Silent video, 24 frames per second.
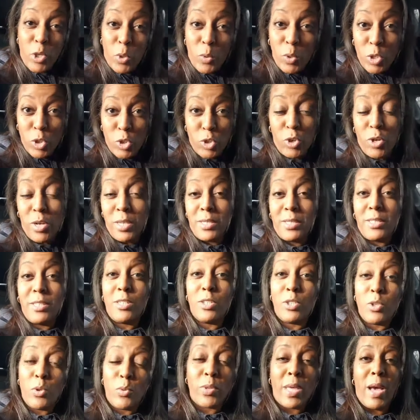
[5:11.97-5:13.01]
so
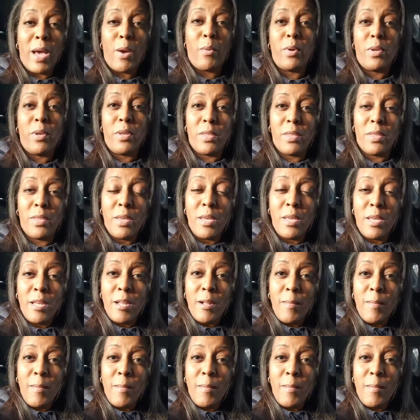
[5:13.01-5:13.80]
entrusted to do that with.